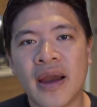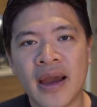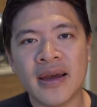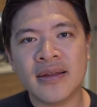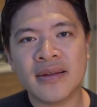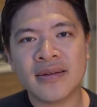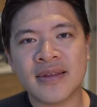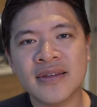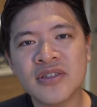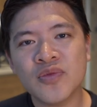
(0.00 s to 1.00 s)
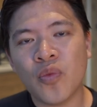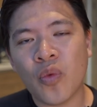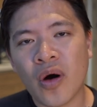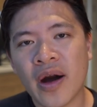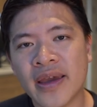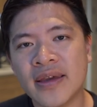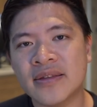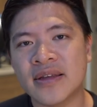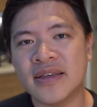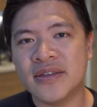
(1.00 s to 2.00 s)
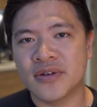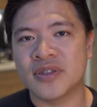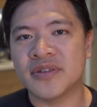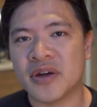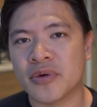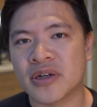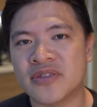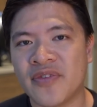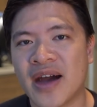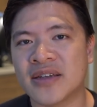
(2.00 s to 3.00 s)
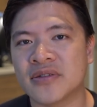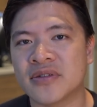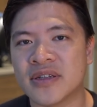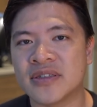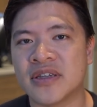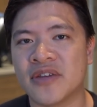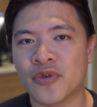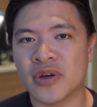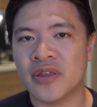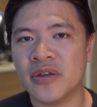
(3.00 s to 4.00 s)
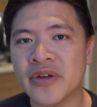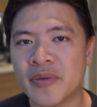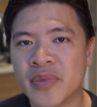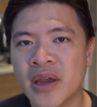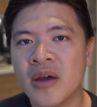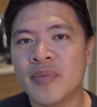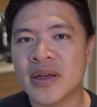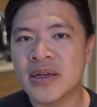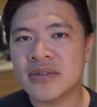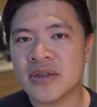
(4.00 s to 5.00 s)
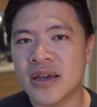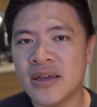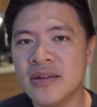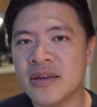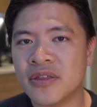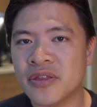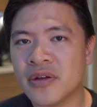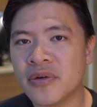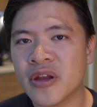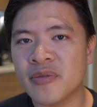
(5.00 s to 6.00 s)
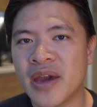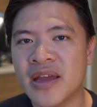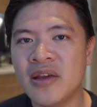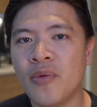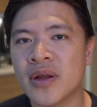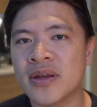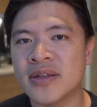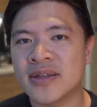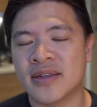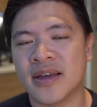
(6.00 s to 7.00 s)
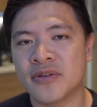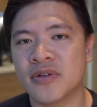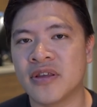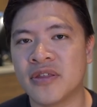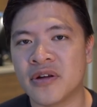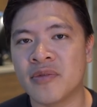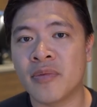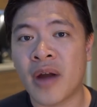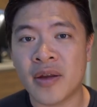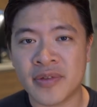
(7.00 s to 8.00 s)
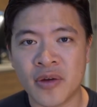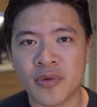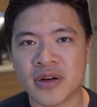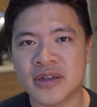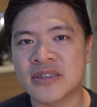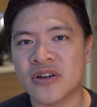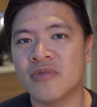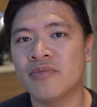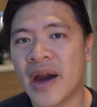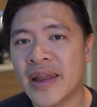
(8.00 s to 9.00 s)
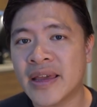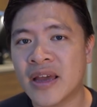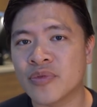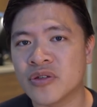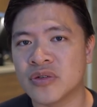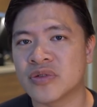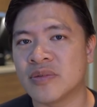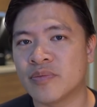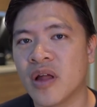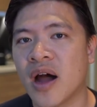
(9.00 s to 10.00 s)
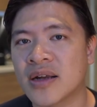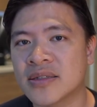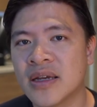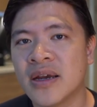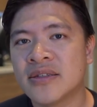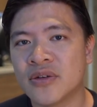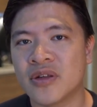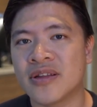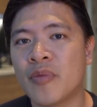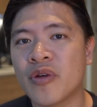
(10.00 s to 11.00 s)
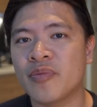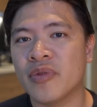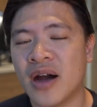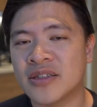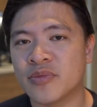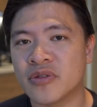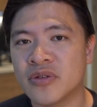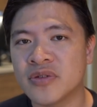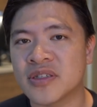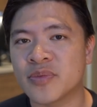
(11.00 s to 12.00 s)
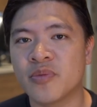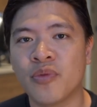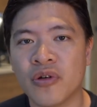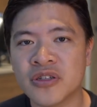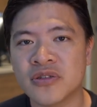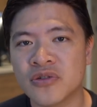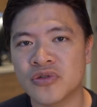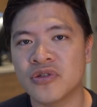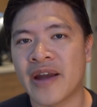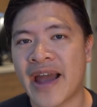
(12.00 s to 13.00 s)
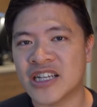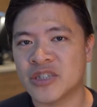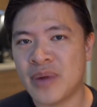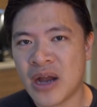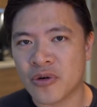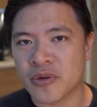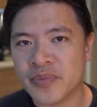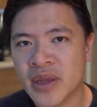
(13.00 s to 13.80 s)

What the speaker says: And this is why the EOS network is faster than say for Ethereum. Because in Ethereum, anyone can connect to the Ethereum network and start mining and producing blocks. So the number of blocks you produce is proportional to your hash power.